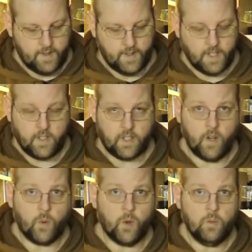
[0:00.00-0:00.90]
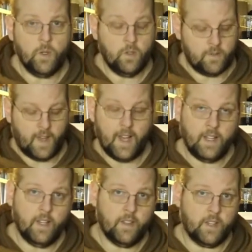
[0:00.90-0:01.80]
This is going to remove
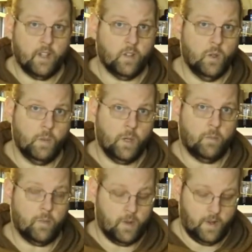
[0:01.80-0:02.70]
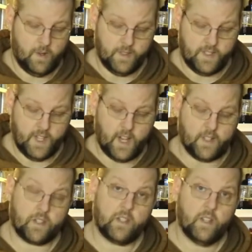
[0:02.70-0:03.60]
any of the aluminum
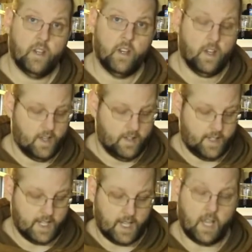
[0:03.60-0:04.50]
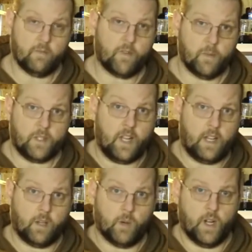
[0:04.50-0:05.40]
dust that came from the
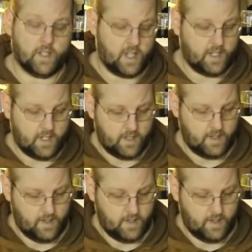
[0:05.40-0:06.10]
sanding process.